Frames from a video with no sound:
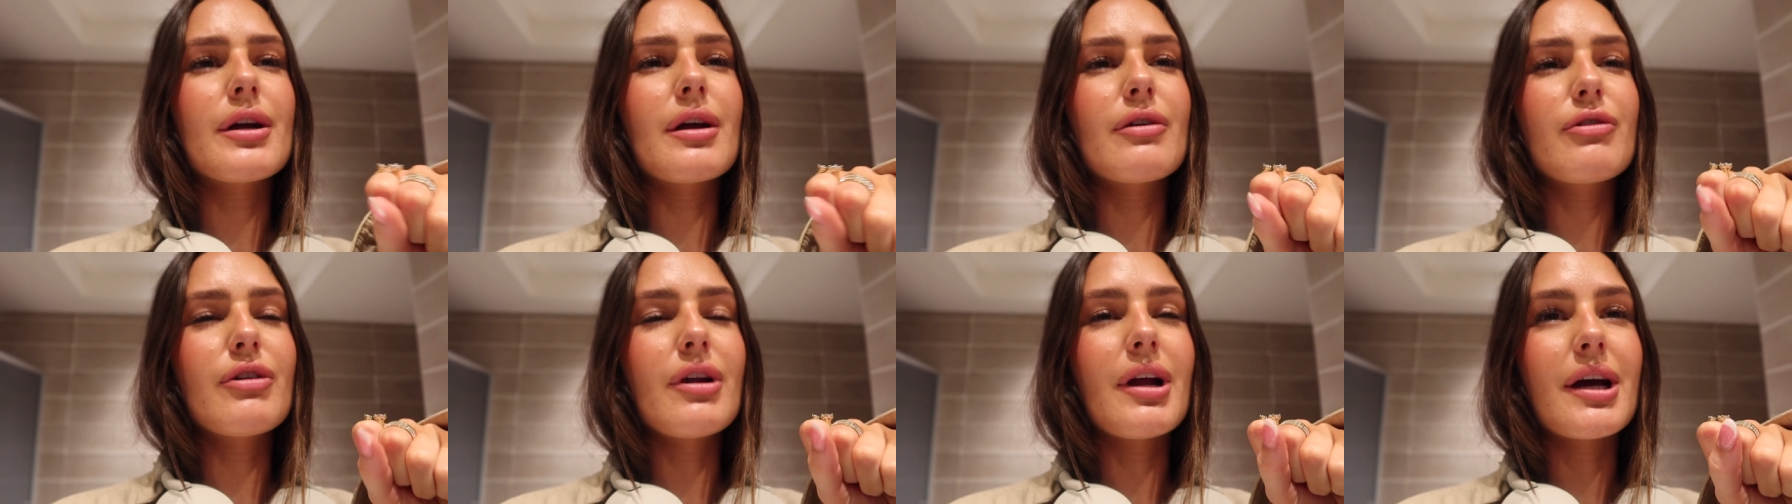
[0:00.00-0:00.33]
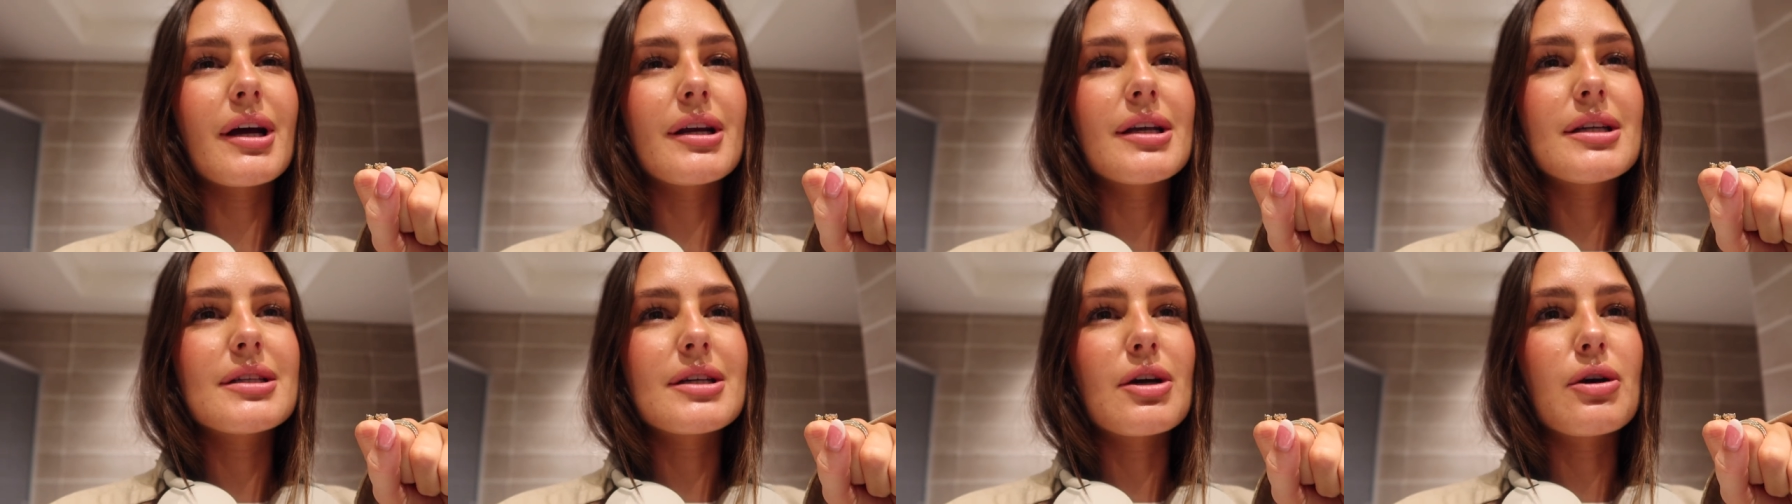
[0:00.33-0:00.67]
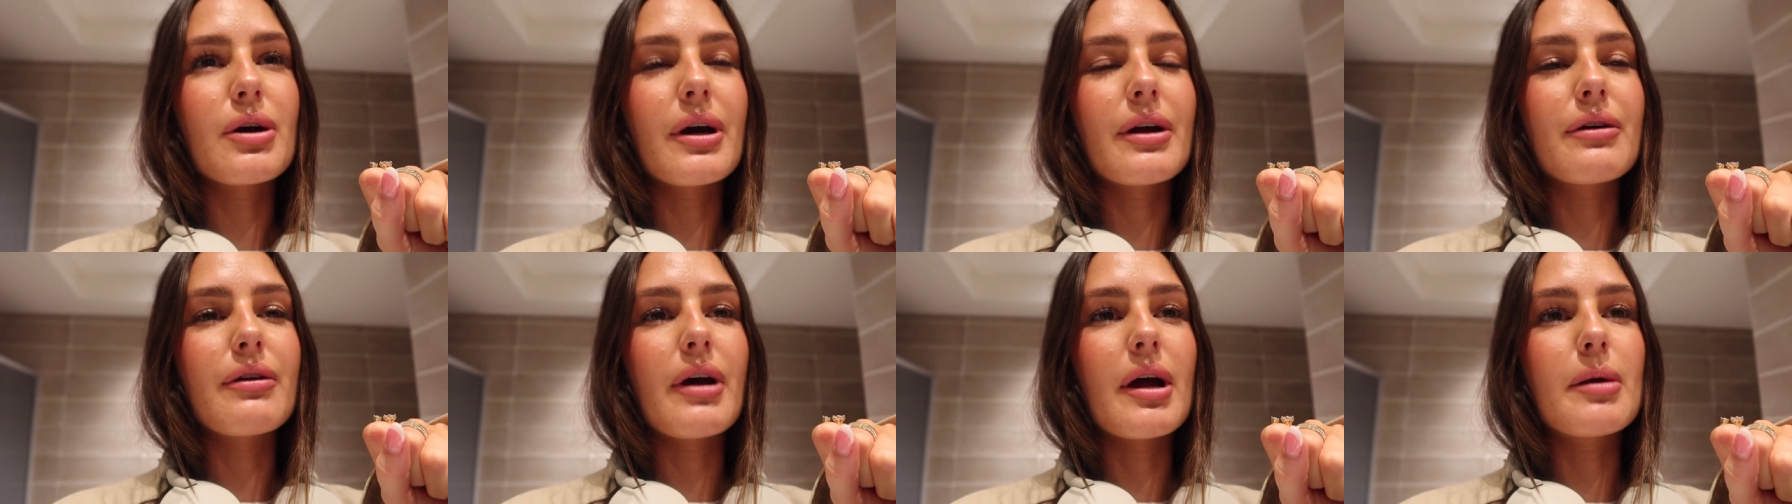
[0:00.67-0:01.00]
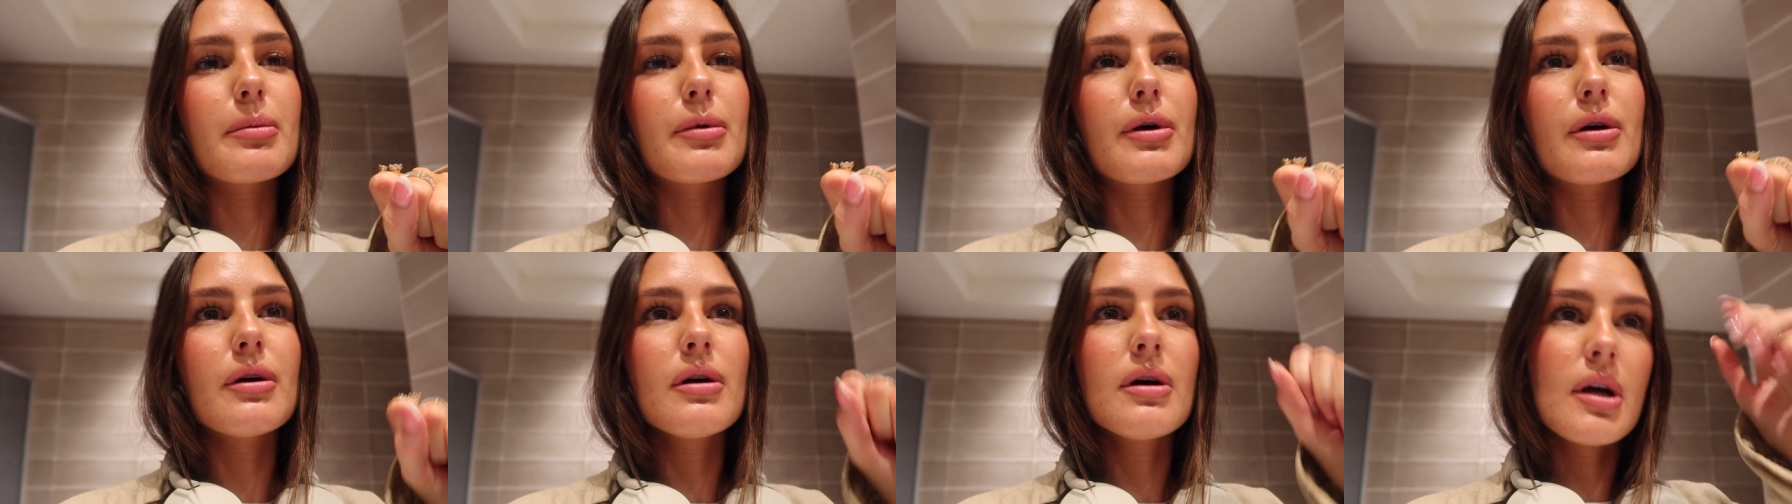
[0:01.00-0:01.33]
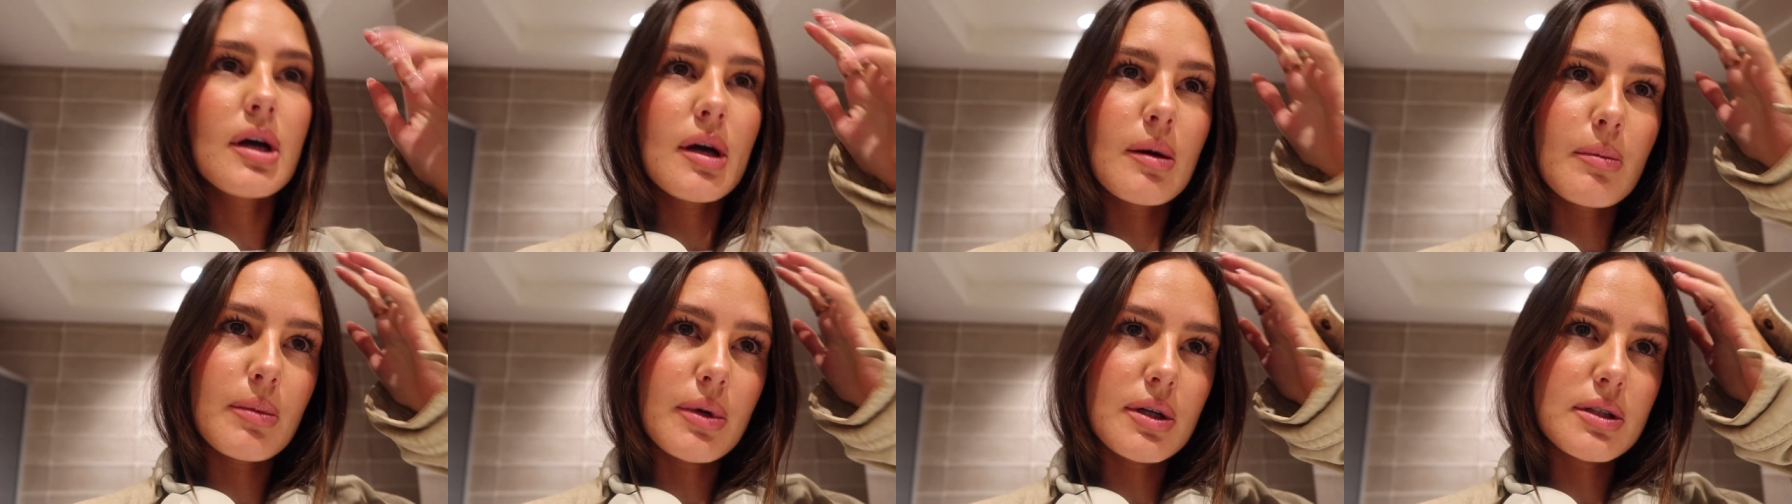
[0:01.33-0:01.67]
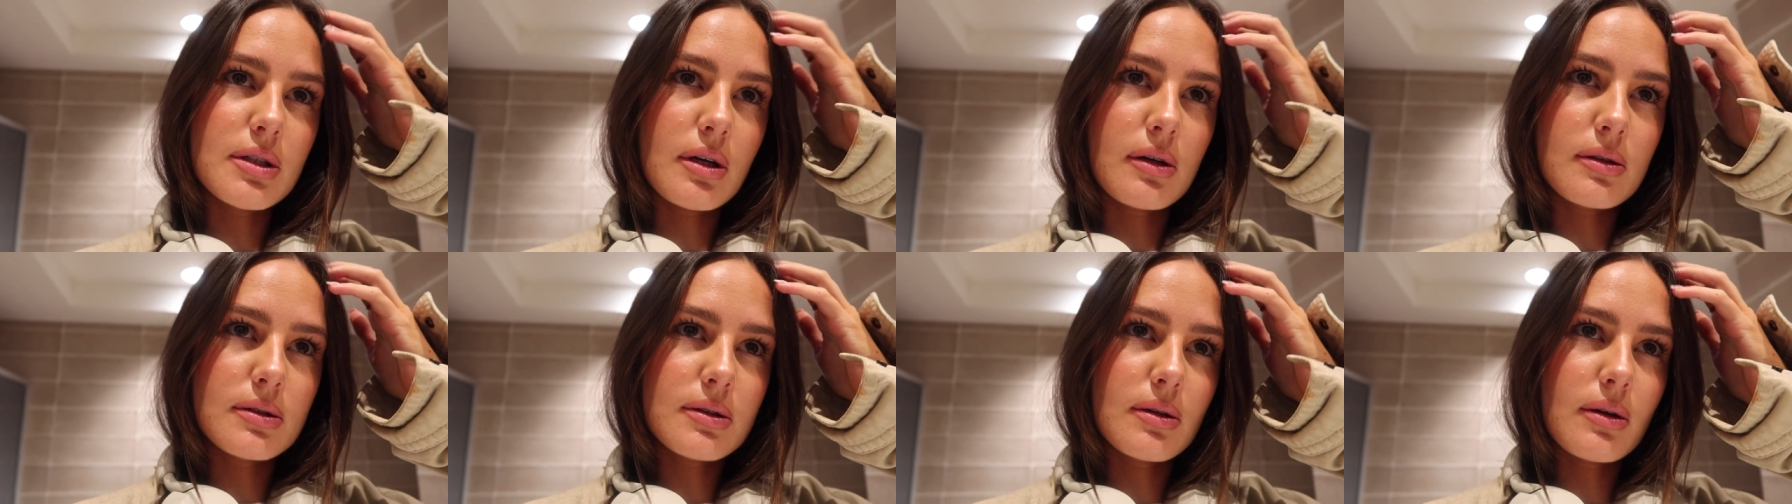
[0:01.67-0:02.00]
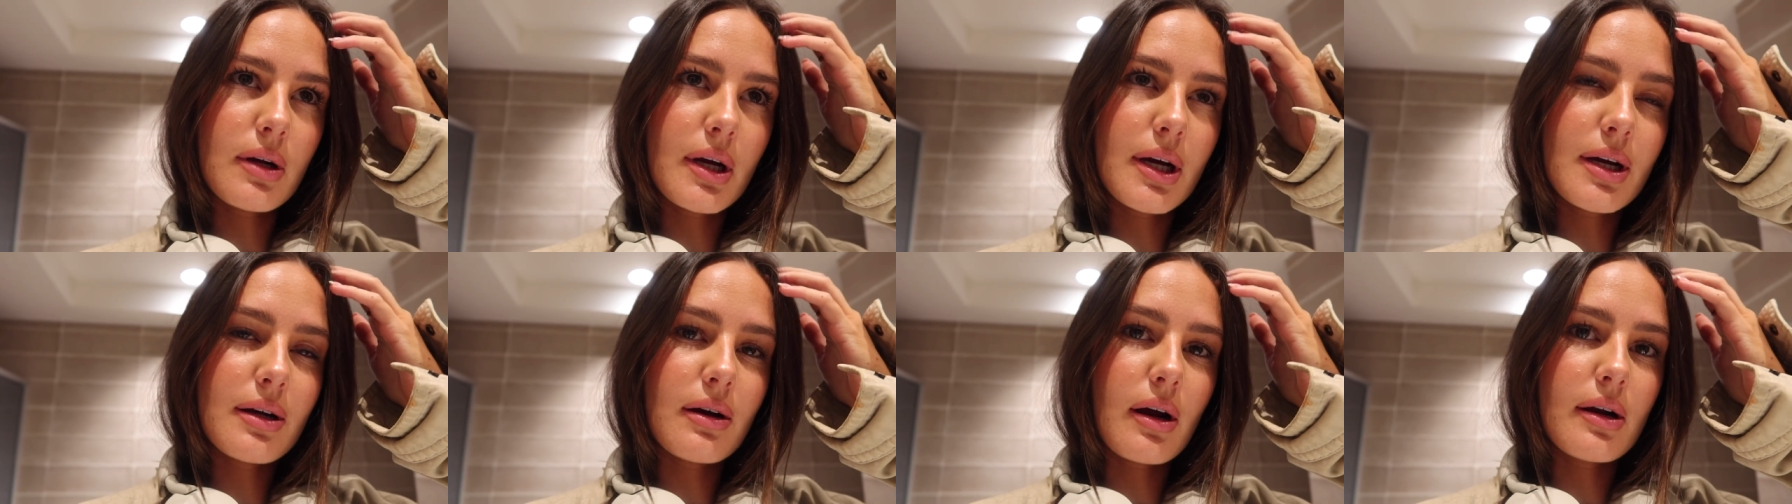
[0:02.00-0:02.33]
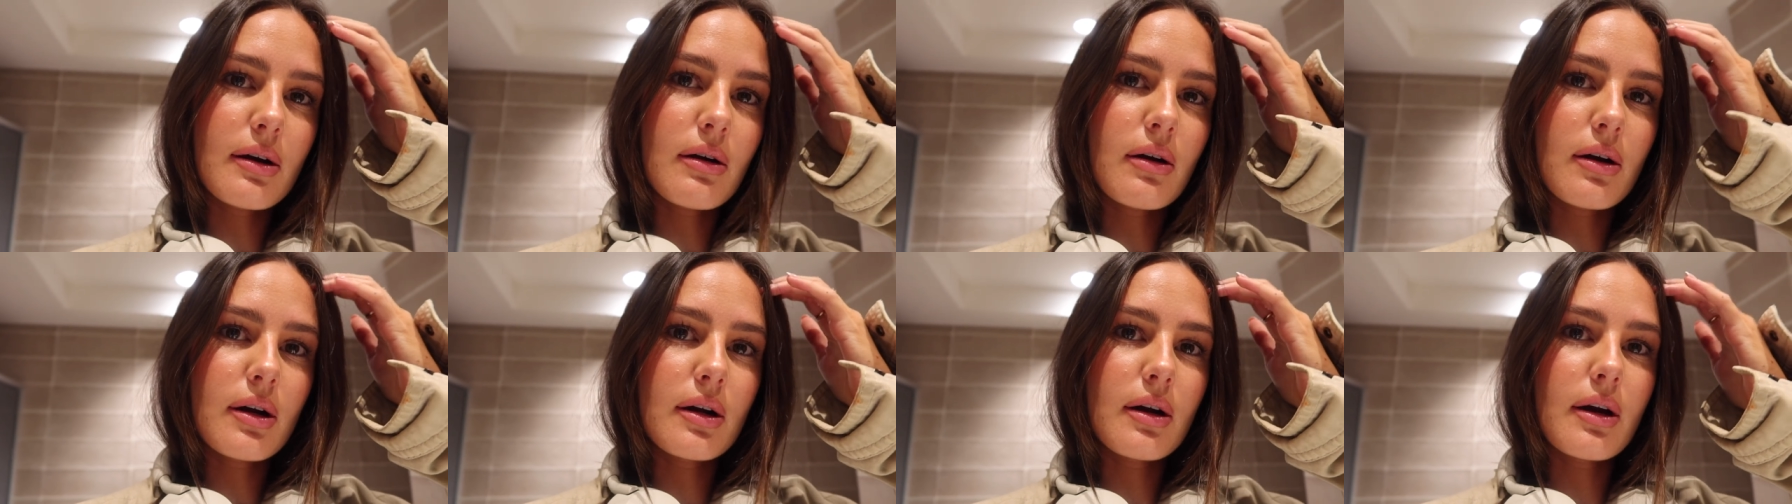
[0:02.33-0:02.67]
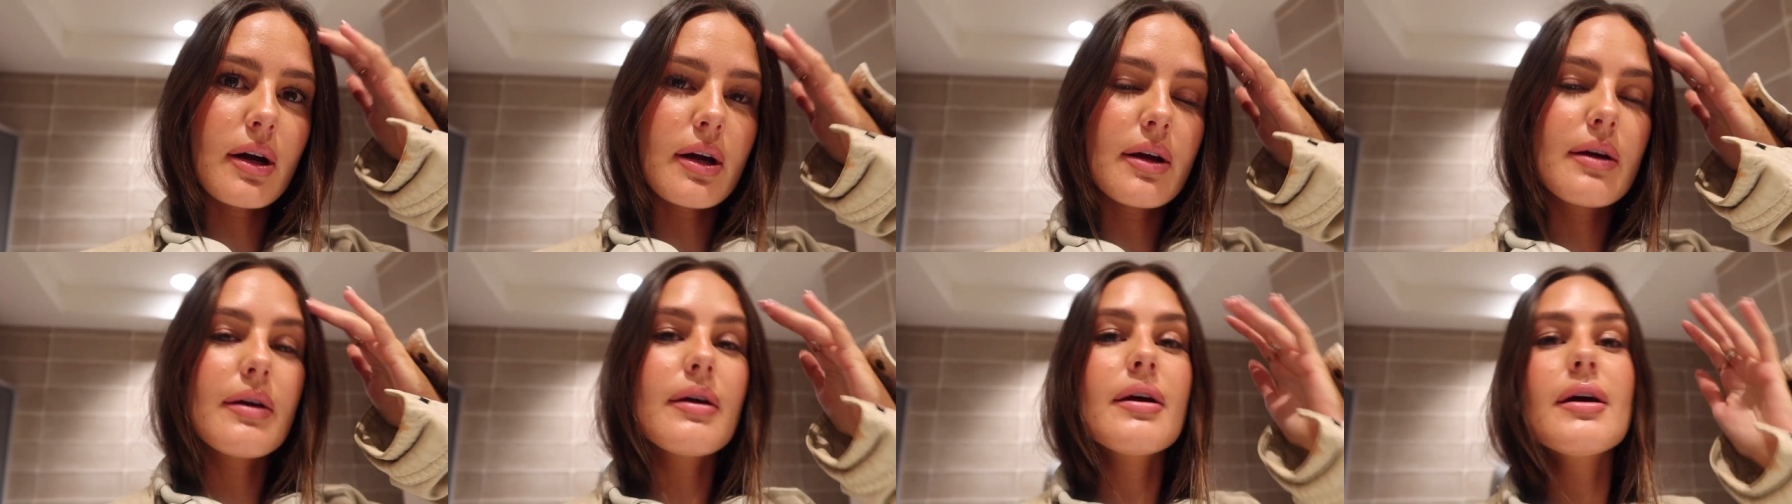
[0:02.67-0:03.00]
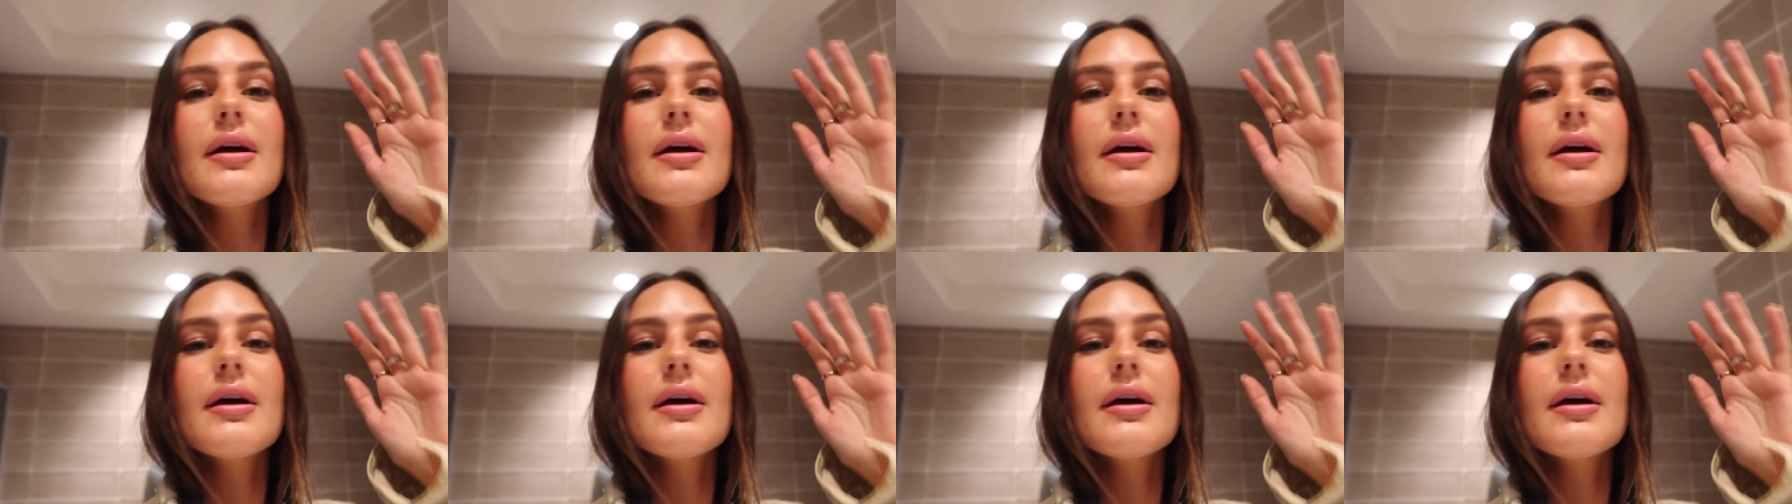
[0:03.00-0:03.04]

I feel like I need to go get a Red Bull, but it's also like nine o'clock at night.